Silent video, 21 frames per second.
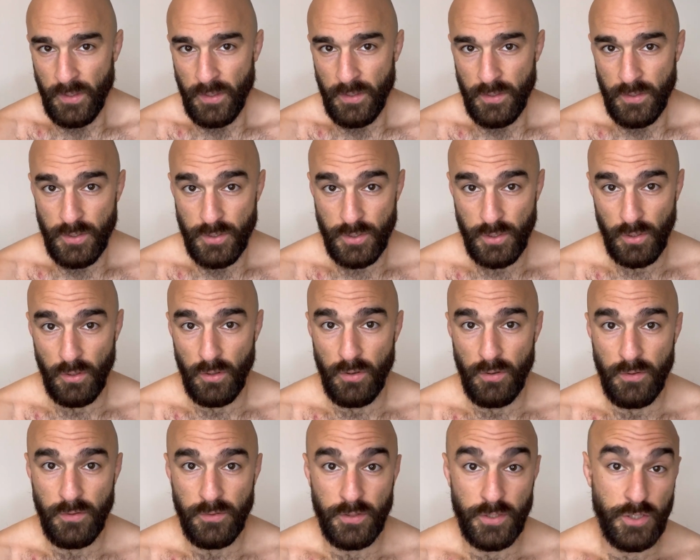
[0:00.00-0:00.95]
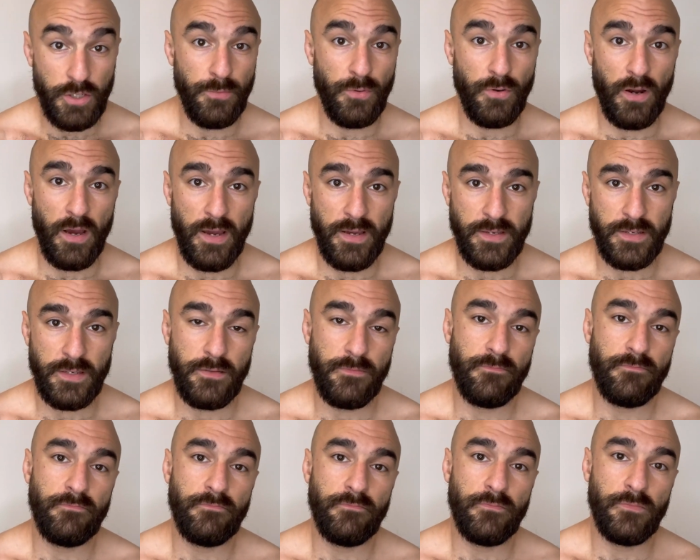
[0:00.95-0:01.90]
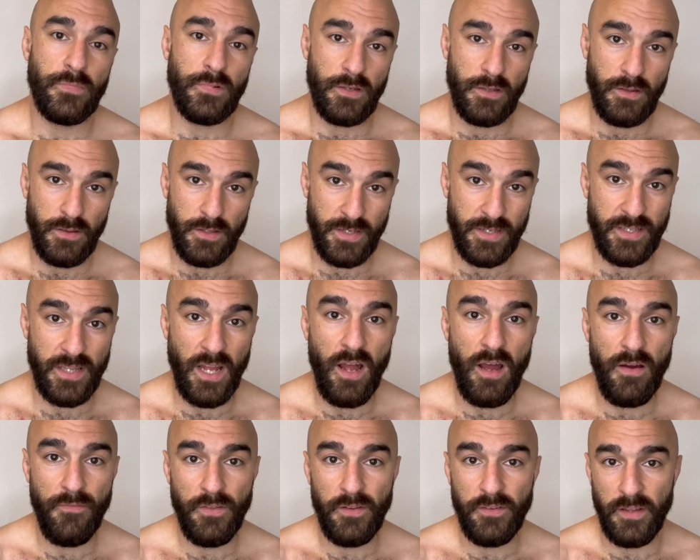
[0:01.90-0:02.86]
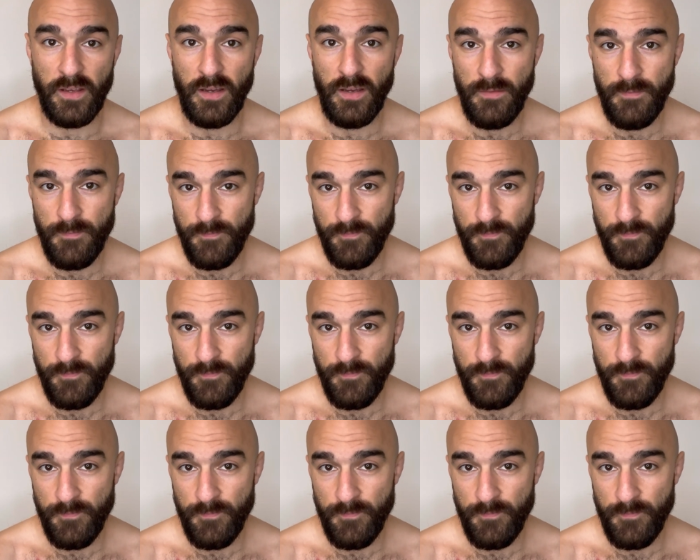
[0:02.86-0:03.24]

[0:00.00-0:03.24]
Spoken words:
So, to summarise, the start of the day,